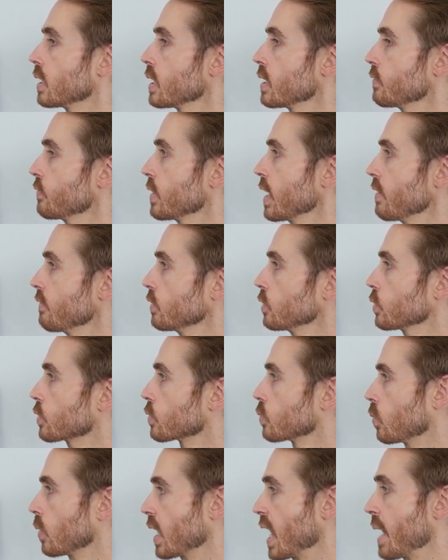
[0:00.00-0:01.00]
if we have a
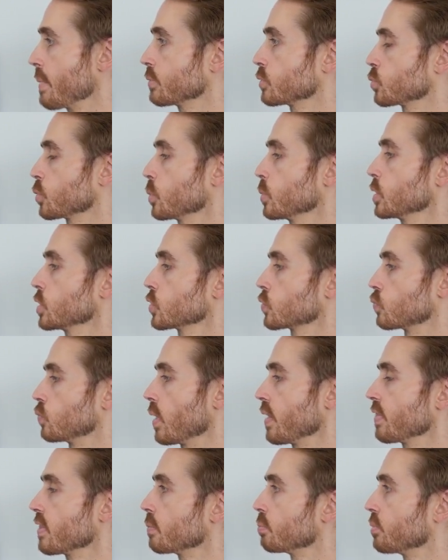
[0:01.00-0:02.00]
look at what happens when we just
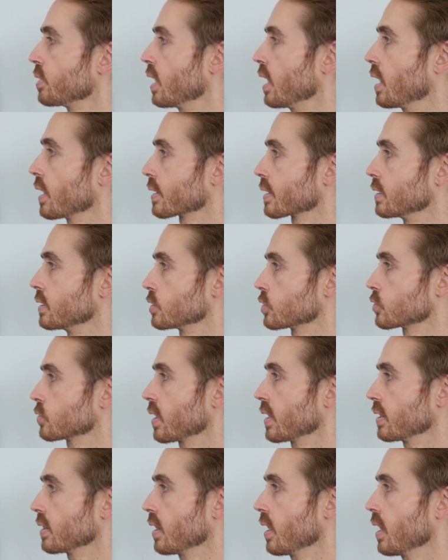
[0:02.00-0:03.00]
run the plaque in a
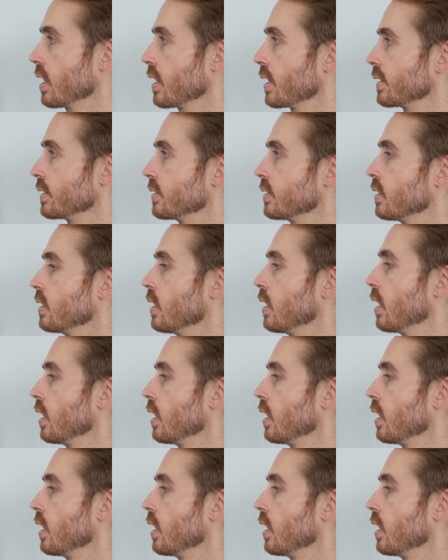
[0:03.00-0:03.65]
straight line,